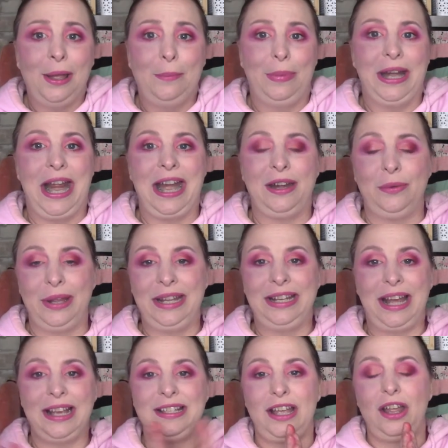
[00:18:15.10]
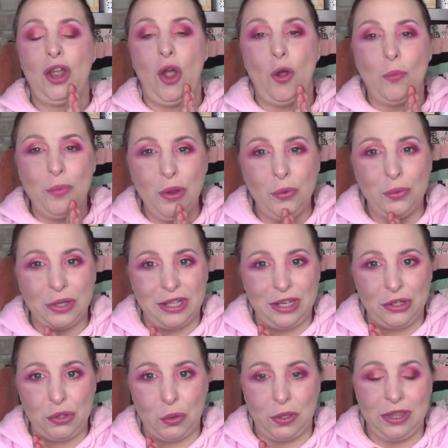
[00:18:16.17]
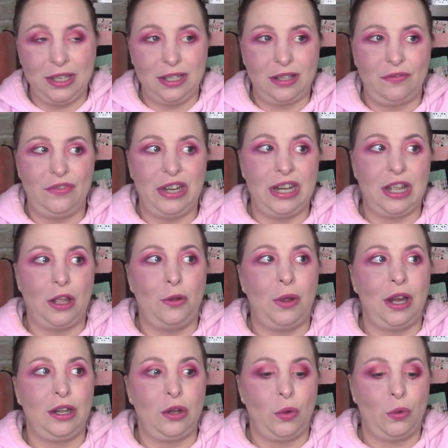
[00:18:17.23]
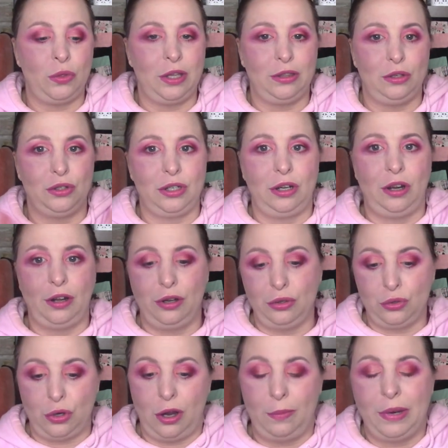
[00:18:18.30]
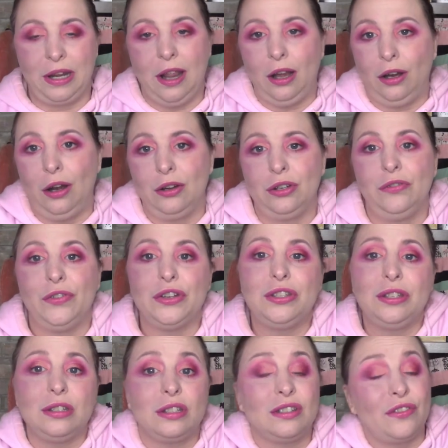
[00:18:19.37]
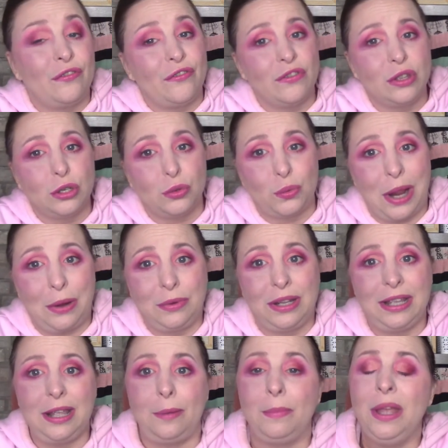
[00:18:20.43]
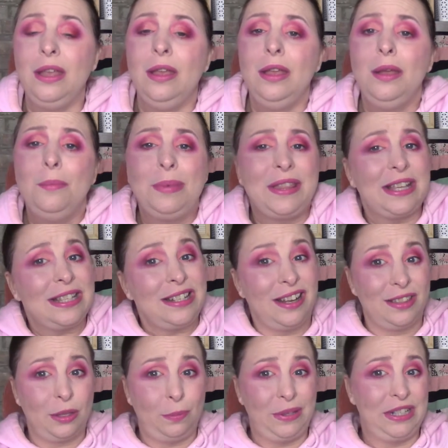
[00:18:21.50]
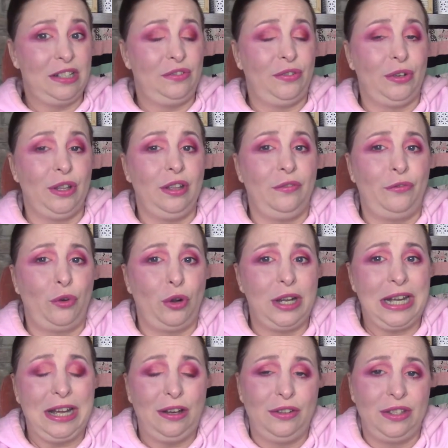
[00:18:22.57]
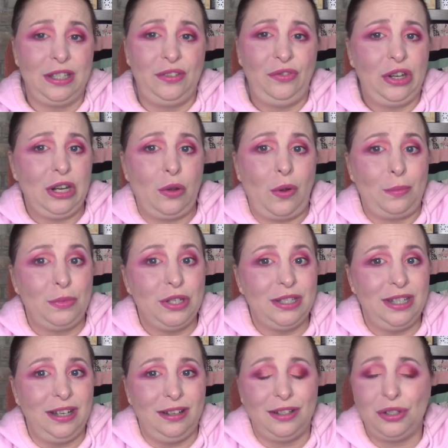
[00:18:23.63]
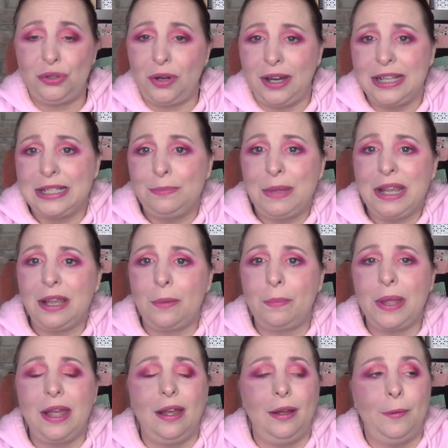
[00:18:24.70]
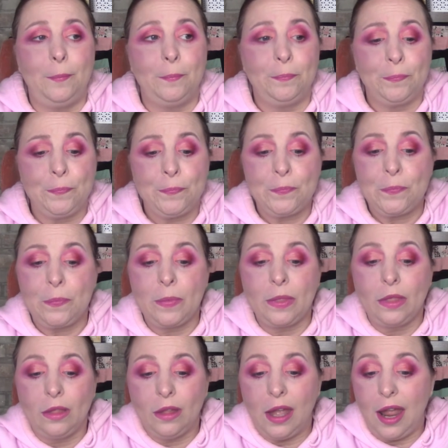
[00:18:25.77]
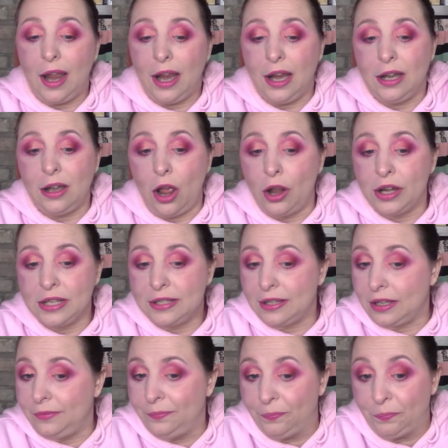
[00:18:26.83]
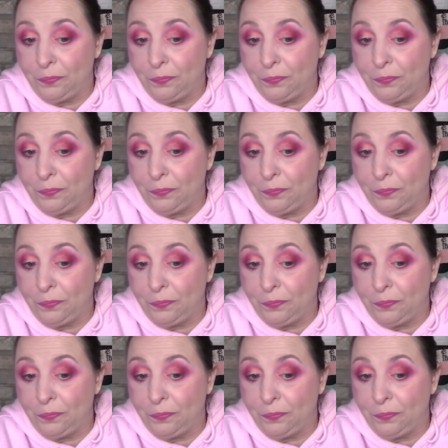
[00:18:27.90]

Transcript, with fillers: But anyway, guys, I hope you really enjoyed this video. I know that there's a lot of drama and controversy sur surrounding him, but that's not the place for, for it here in this video. I'm just here to try his makeup. Um, and honestly,